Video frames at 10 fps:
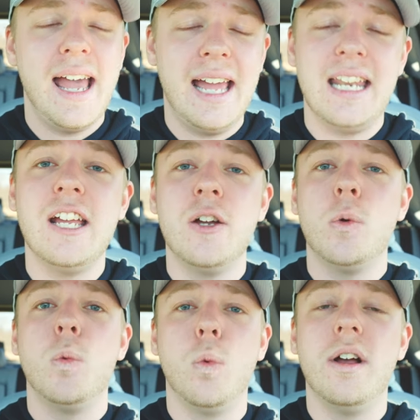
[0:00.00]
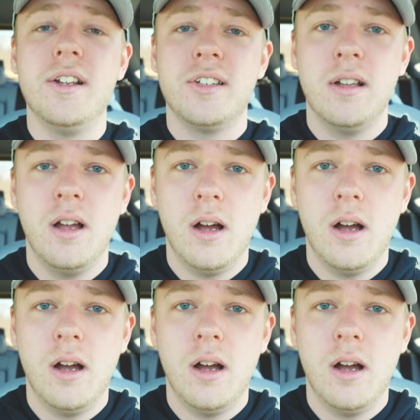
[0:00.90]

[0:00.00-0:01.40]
And it was